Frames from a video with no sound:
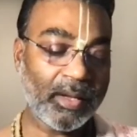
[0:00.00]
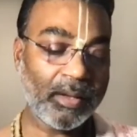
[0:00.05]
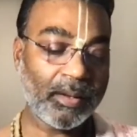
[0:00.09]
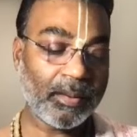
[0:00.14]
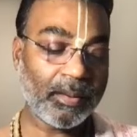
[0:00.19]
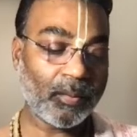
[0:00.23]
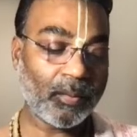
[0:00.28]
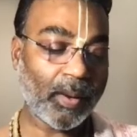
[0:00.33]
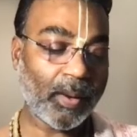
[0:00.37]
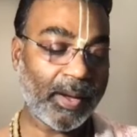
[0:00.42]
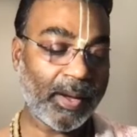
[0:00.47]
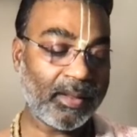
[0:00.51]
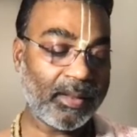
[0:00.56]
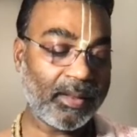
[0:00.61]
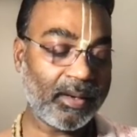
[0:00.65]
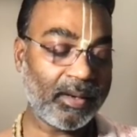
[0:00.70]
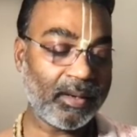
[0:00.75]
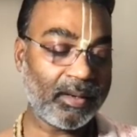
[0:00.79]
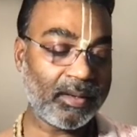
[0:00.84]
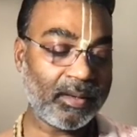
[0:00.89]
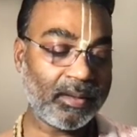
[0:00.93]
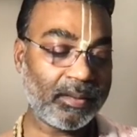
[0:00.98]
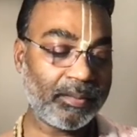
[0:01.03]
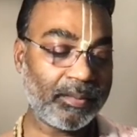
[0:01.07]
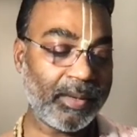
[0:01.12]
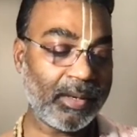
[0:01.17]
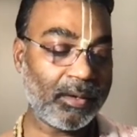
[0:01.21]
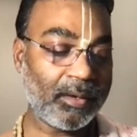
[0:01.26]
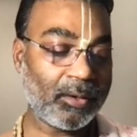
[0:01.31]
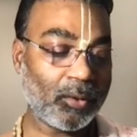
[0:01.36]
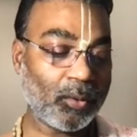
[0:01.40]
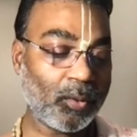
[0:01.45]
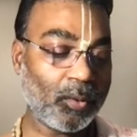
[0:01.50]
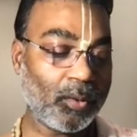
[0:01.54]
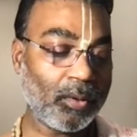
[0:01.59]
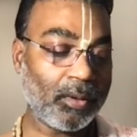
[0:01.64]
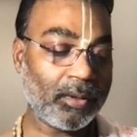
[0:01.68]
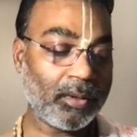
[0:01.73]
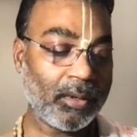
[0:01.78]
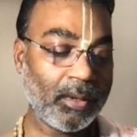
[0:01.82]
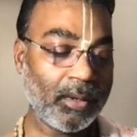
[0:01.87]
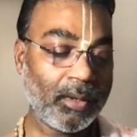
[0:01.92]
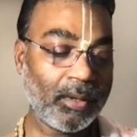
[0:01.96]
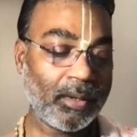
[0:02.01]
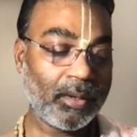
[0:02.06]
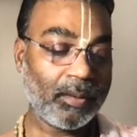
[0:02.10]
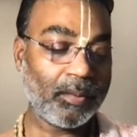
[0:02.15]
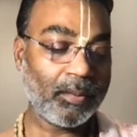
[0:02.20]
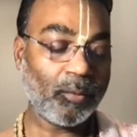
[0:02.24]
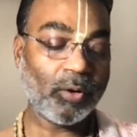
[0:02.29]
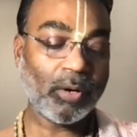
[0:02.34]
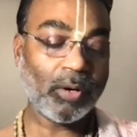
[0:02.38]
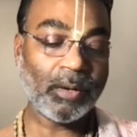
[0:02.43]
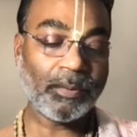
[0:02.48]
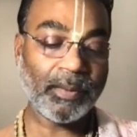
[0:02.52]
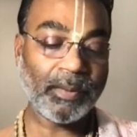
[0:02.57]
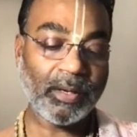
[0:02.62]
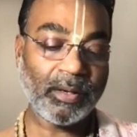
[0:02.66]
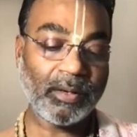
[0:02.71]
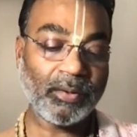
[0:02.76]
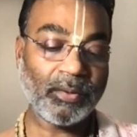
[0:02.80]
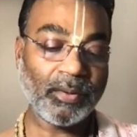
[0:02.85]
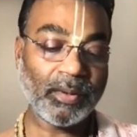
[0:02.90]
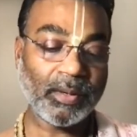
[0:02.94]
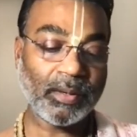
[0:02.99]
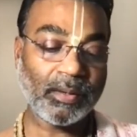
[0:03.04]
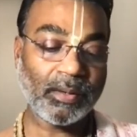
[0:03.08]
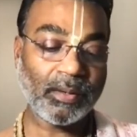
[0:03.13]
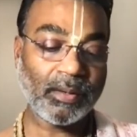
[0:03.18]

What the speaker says: why then it is being told mode of ignorance?